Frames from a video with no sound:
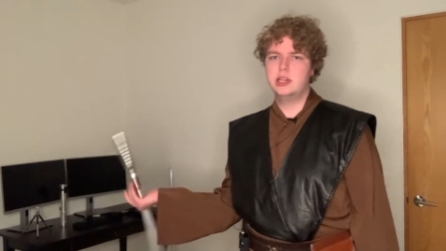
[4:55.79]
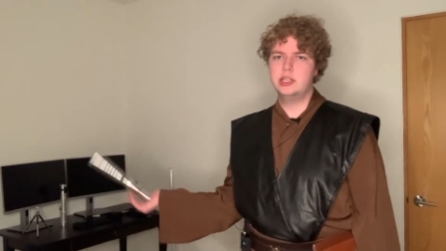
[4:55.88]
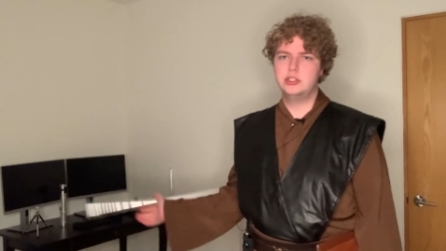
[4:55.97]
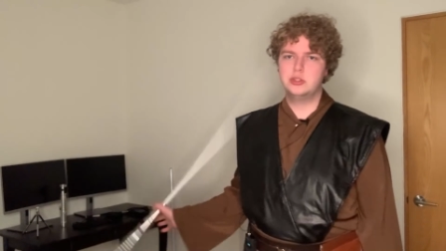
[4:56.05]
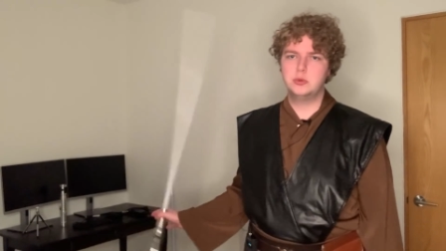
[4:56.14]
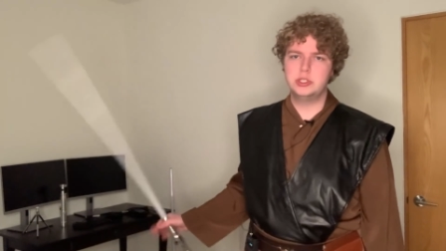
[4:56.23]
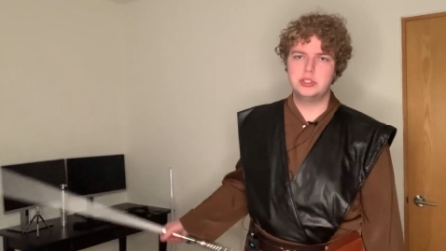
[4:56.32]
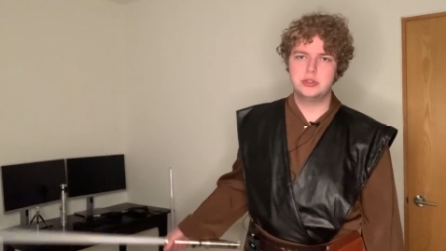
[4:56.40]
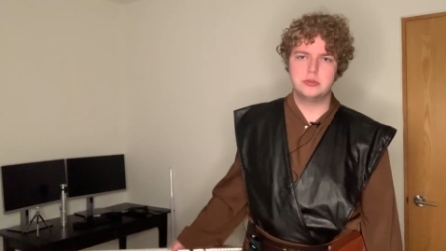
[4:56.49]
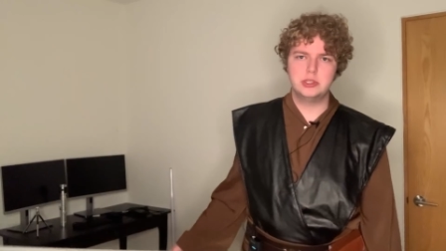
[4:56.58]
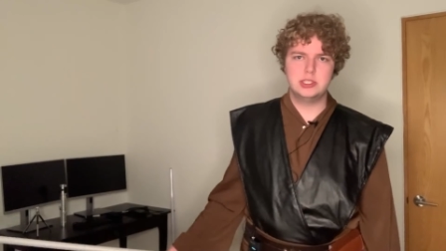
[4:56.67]
and just
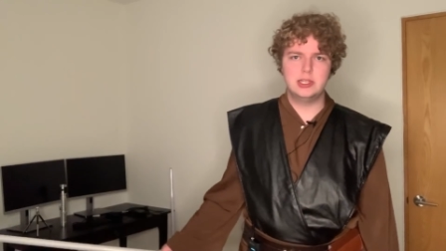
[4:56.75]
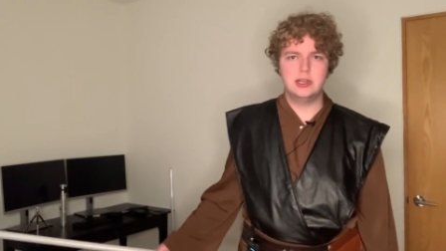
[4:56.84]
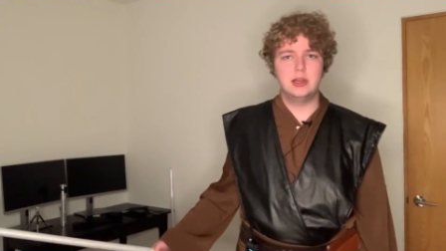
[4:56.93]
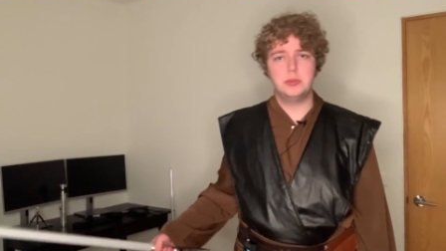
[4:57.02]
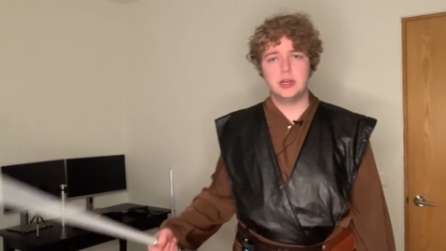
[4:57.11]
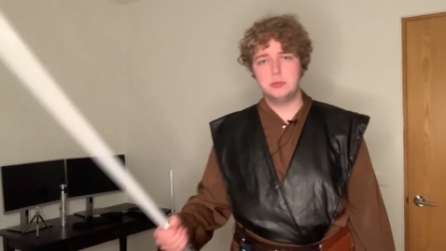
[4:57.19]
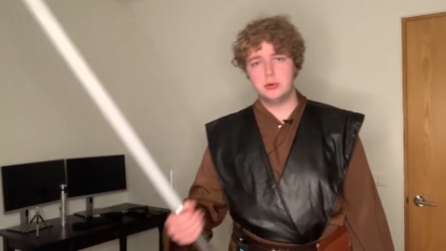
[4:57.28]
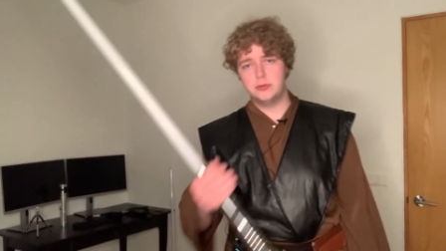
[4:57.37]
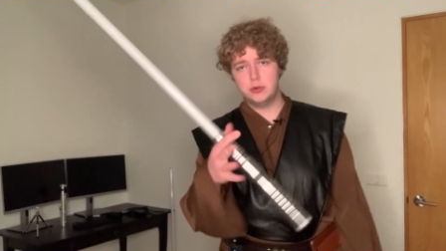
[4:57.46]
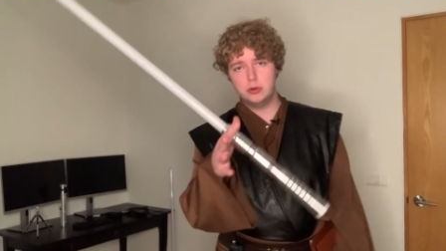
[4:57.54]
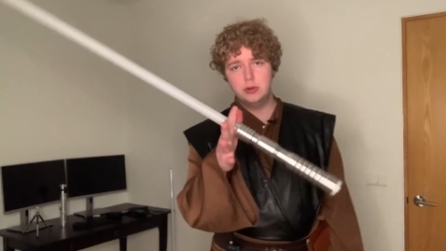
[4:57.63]
twist your wrist a lot, but I
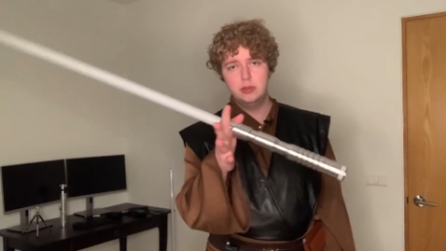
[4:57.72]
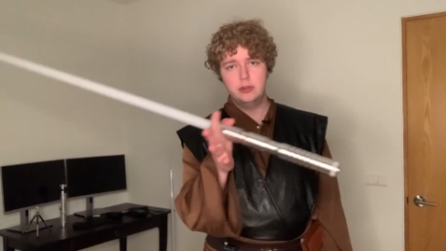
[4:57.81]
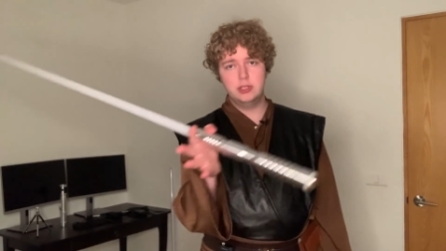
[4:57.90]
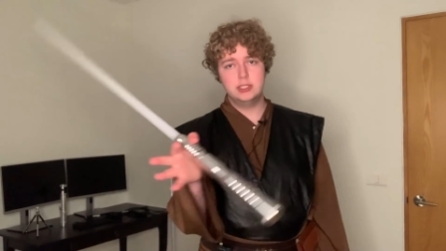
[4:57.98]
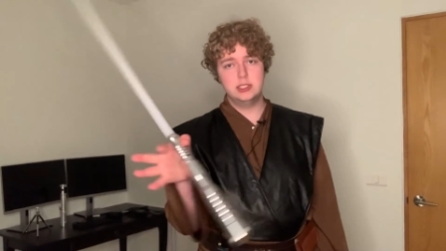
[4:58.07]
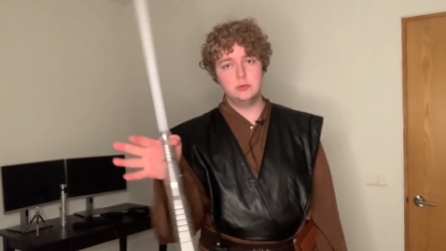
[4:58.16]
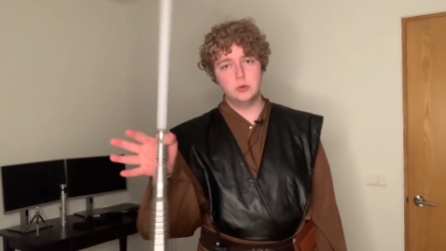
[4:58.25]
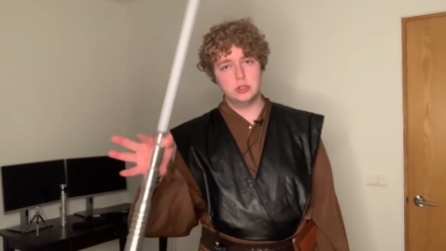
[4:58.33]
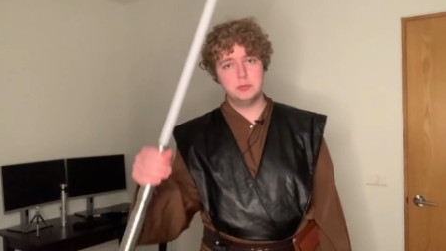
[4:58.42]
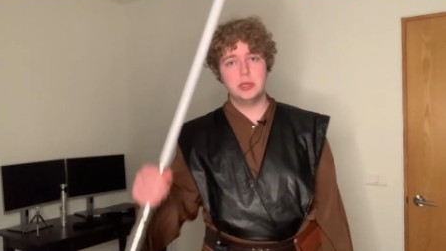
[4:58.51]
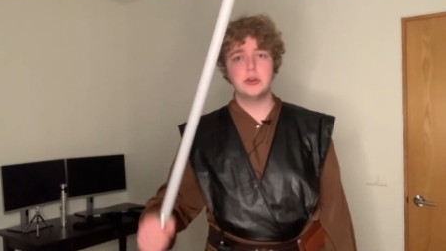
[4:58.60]
prefer this, it
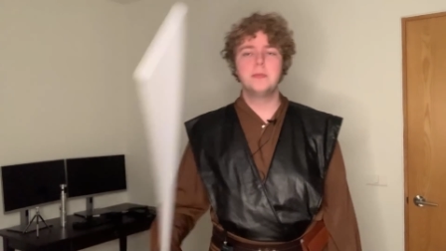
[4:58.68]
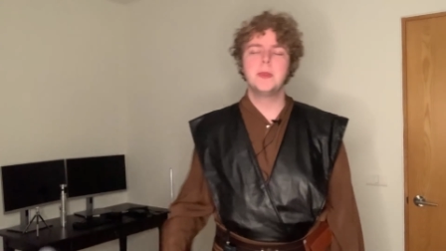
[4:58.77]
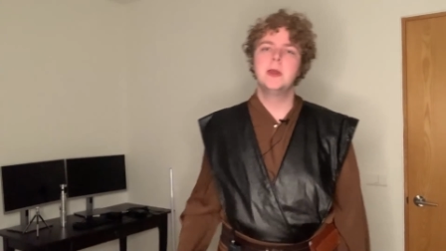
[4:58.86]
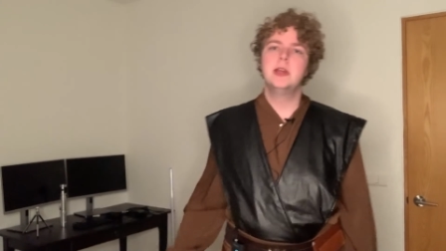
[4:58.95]
works better.